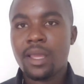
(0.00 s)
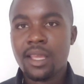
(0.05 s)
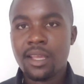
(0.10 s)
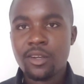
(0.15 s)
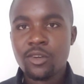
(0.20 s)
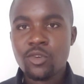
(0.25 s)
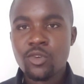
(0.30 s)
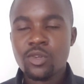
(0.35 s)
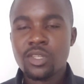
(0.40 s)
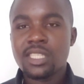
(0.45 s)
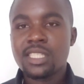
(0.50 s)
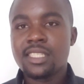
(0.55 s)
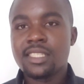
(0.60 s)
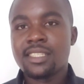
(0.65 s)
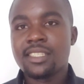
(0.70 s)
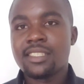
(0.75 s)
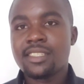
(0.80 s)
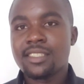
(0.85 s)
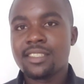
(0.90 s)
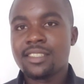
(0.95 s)
a good
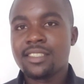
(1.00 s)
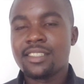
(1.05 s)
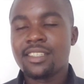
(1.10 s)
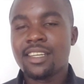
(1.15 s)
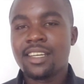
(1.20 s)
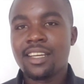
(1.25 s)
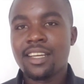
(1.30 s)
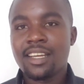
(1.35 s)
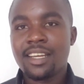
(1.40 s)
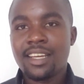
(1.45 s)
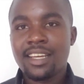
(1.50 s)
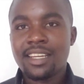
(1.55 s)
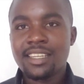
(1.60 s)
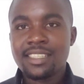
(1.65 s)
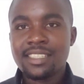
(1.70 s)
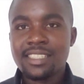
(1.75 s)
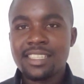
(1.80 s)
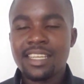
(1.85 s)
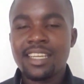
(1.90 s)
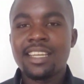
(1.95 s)

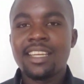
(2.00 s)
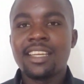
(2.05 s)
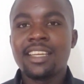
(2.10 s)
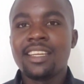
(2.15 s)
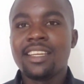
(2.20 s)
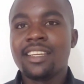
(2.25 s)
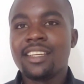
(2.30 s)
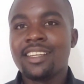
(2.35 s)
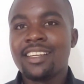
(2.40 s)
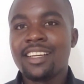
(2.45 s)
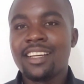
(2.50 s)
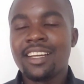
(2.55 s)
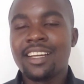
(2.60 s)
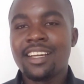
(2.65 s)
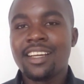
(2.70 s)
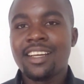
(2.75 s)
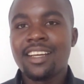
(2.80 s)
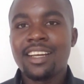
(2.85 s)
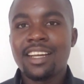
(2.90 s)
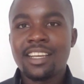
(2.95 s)
day
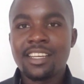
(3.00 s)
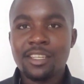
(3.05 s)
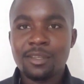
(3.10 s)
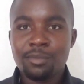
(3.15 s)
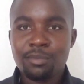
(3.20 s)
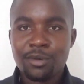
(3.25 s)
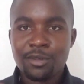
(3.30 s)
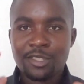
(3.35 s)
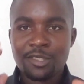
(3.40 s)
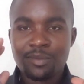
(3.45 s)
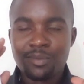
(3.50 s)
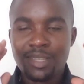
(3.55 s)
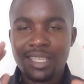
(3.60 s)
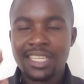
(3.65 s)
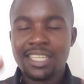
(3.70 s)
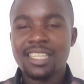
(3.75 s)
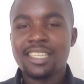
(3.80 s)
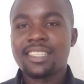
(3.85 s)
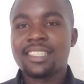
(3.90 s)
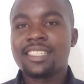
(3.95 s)
and
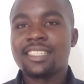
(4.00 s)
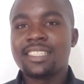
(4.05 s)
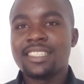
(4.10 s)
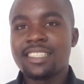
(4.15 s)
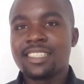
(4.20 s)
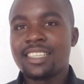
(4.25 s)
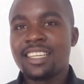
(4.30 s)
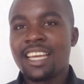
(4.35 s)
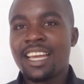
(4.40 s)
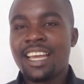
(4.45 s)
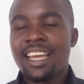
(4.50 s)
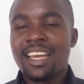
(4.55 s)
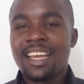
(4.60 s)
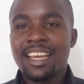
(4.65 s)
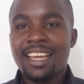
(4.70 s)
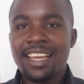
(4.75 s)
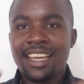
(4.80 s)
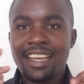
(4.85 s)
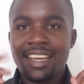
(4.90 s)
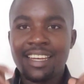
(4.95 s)
prosperous
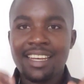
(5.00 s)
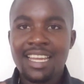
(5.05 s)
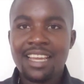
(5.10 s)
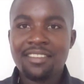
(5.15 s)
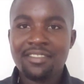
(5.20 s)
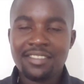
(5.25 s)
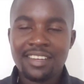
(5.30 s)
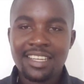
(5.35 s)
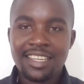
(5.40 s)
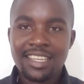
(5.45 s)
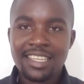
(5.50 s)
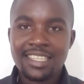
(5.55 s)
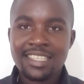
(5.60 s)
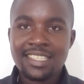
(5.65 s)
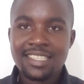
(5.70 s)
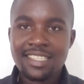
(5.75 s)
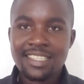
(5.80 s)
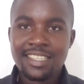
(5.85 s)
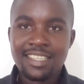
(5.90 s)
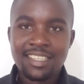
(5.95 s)
life
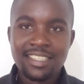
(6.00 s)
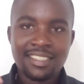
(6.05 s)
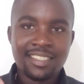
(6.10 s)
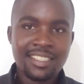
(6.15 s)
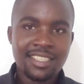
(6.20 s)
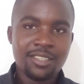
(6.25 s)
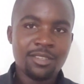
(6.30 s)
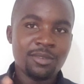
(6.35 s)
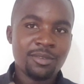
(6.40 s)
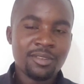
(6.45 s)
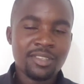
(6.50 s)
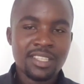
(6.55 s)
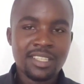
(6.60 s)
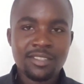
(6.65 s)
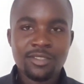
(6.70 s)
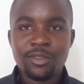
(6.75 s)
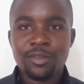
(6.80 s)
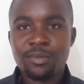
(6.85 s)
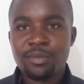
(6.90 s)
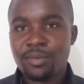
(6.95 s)
ahead. See you on
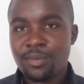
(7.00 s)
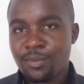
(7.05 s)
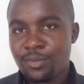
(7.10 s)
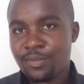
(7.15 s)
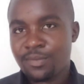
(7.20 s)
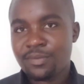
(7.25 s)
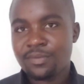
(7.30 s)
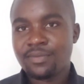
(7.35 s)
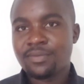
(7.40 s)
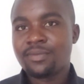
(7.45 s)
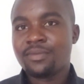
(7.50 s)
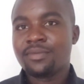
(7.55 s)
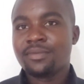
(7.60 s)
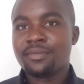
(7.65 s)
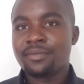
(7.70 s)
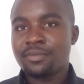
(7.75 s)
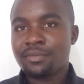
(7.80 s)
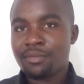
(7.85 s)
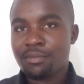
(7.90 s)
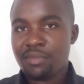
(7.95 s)
the top.
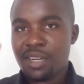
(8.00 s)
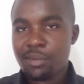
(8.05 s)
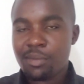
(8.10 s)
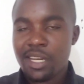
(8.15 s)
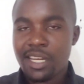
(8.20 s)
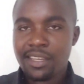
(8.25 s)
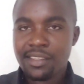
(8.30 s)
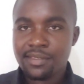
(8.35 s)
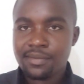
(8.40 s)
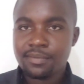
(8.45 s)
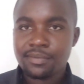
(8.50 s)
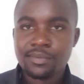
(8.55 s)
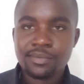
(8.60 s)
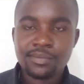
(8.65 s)
Bye-bye.